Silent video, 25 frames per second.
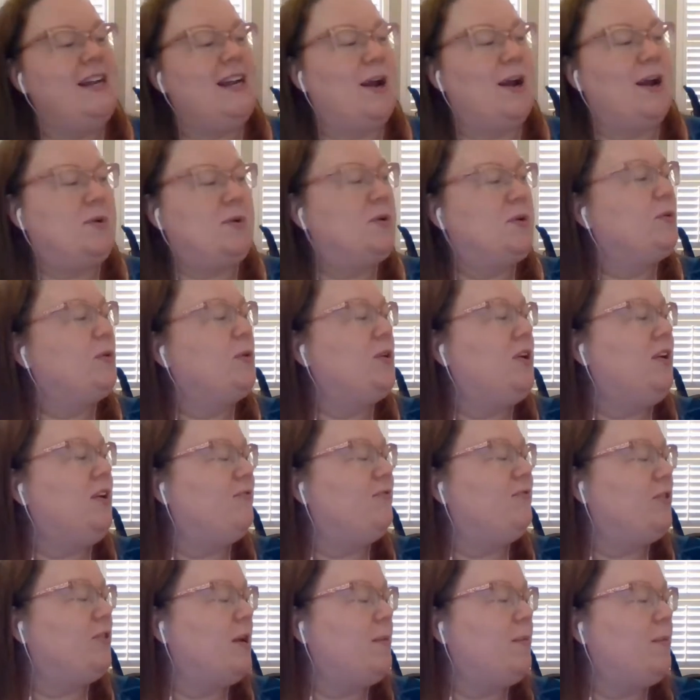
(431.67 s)
I won't ruin it
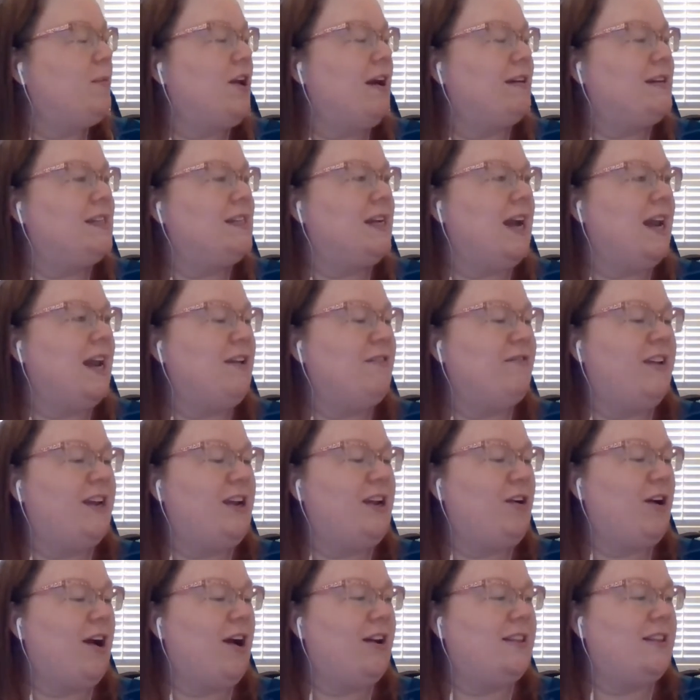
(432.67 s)
for you, but you have to kind of
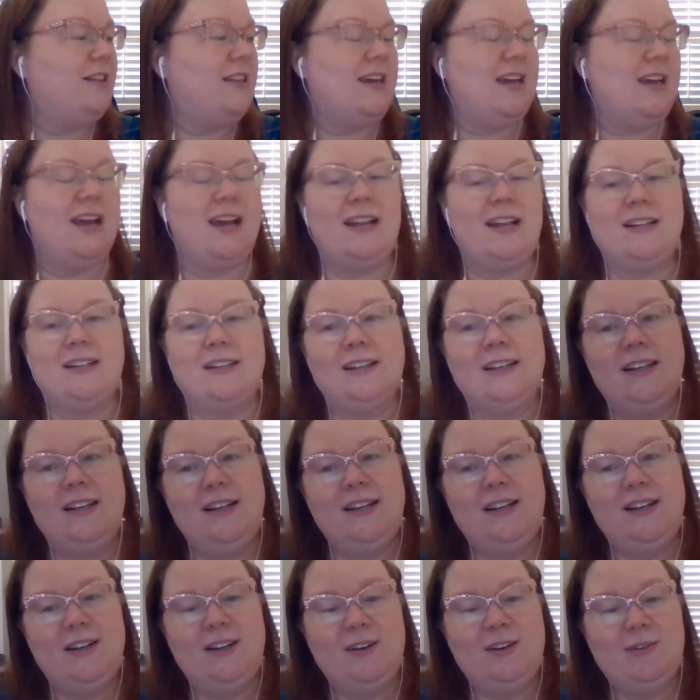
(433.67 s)
figure out at the end
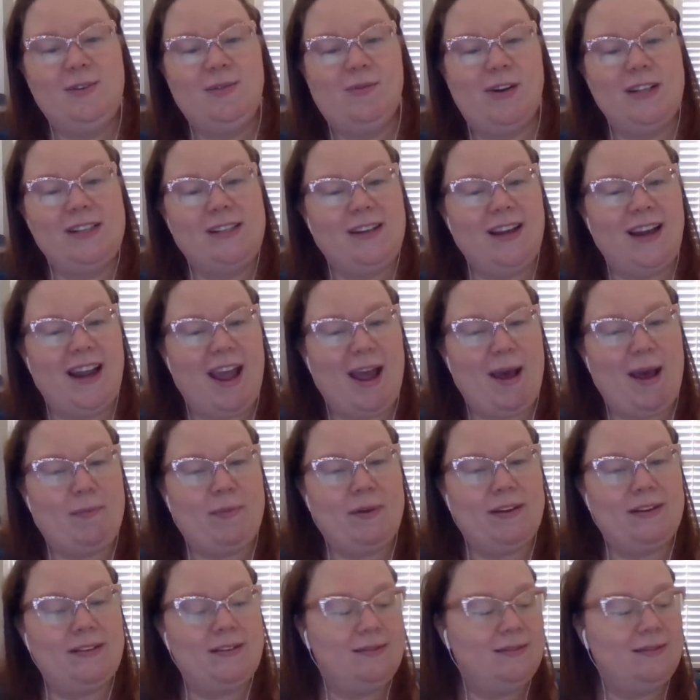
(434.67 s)
what's going to
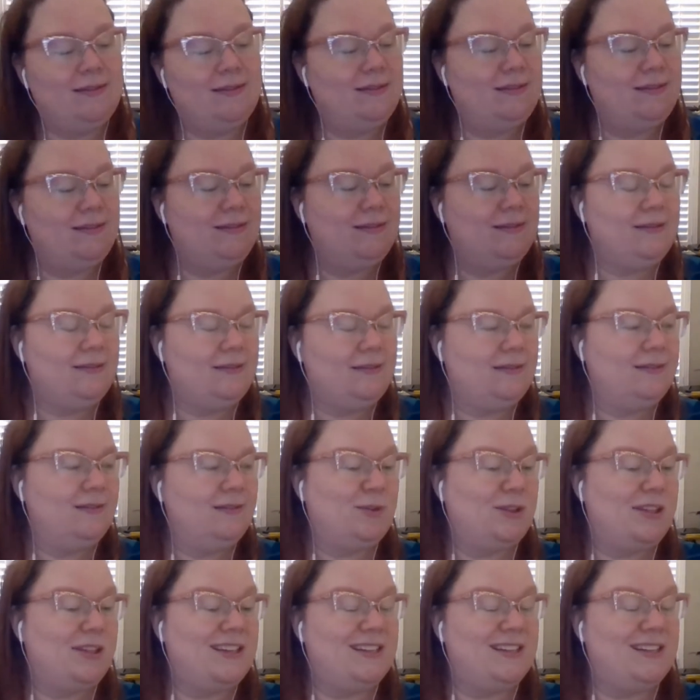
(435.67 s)
happen
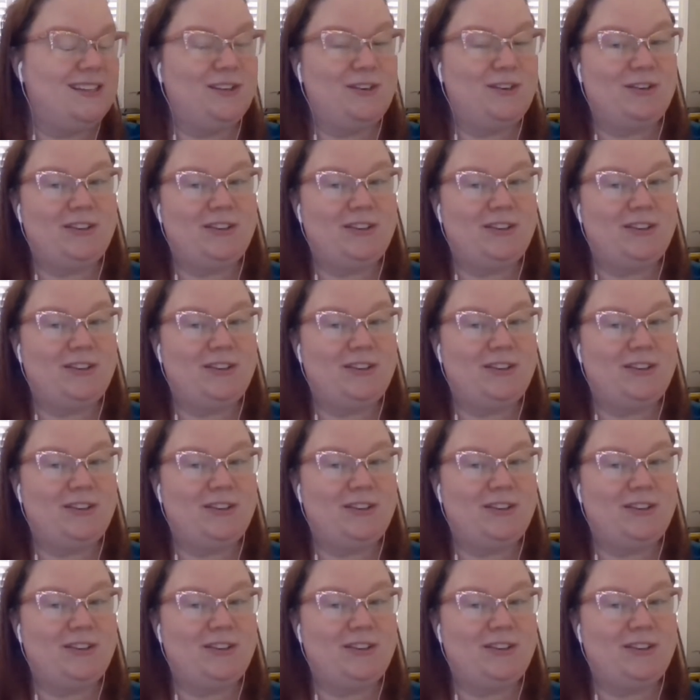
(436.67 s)
with this little